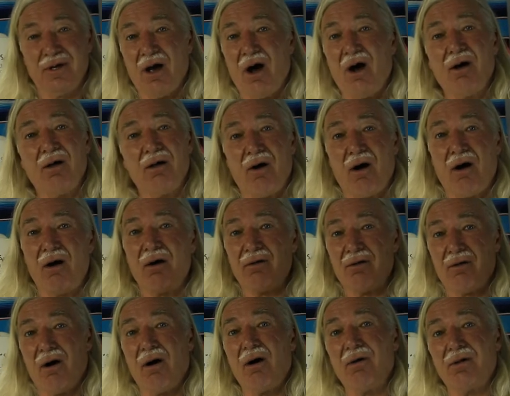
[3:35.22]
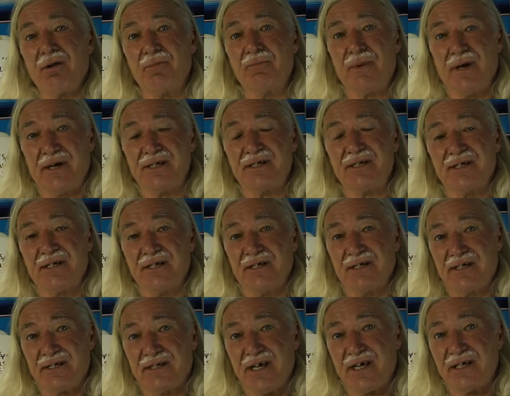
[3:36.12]
all the basic
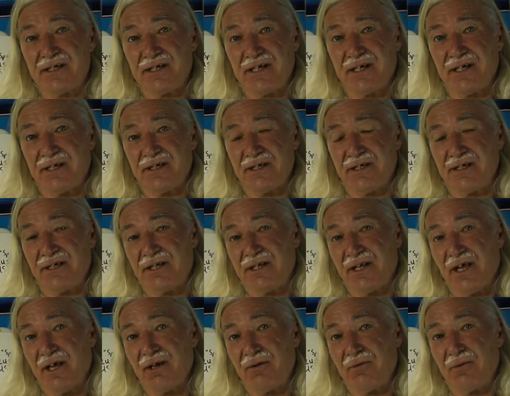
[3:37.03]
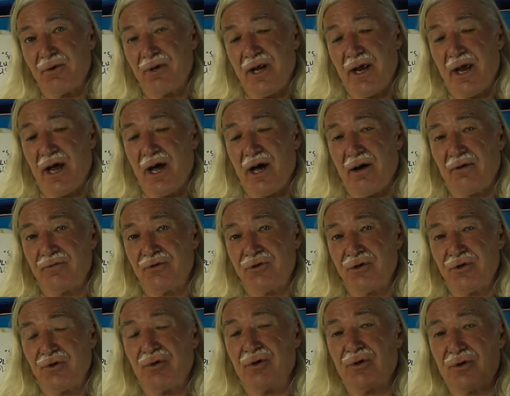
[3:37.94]
necessities that they would have
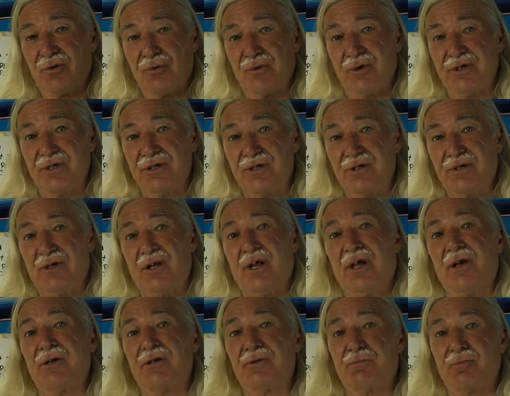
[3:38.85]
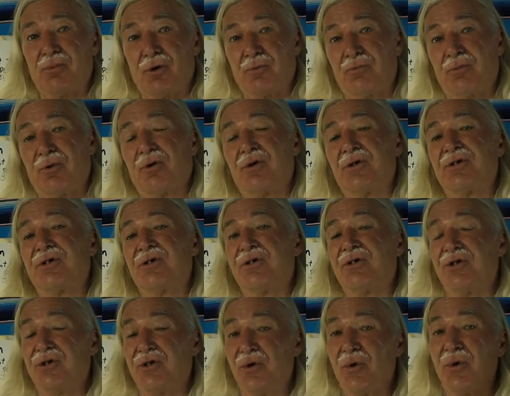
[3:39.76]
2 to 3 slaves per
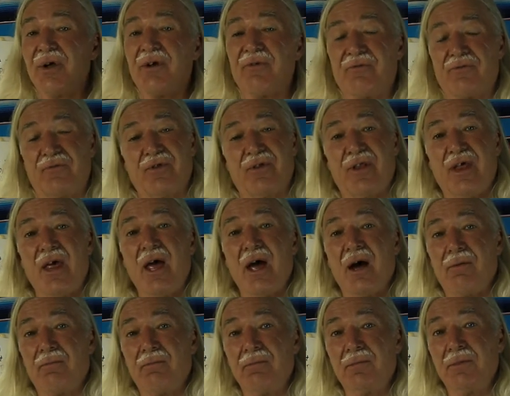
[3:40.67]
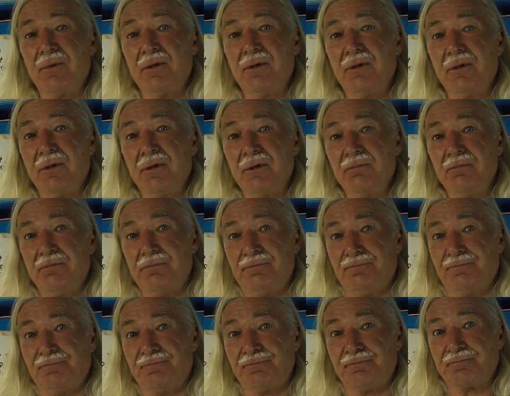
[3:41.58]
person doing for them.
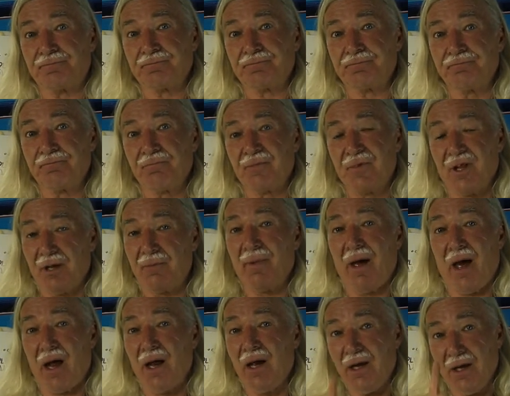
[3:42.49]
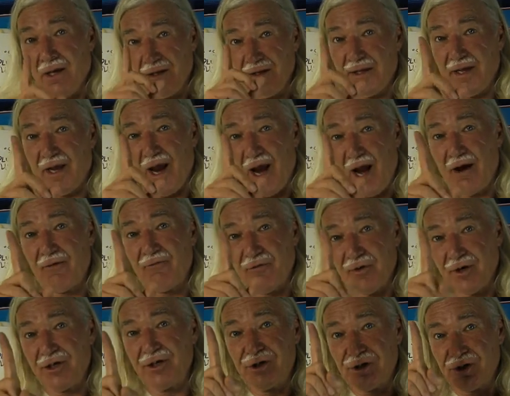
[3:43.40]
Think about it. The
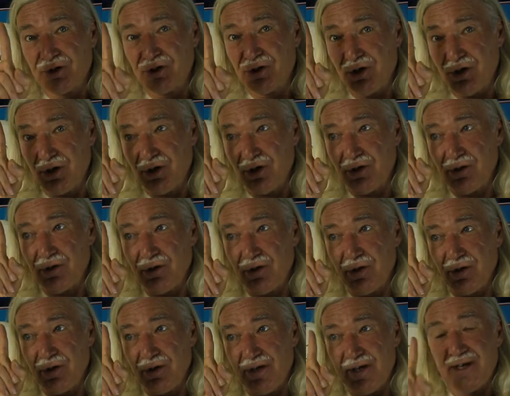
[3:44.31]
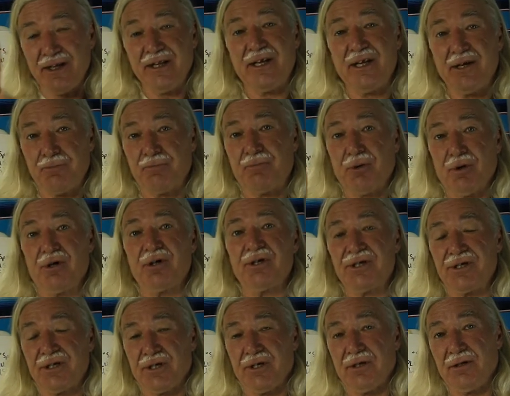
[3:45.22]
average elite
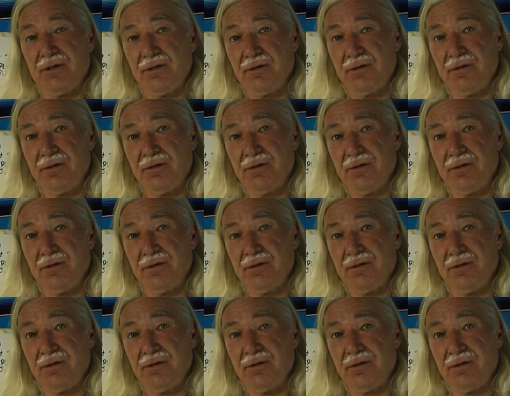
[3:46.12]
person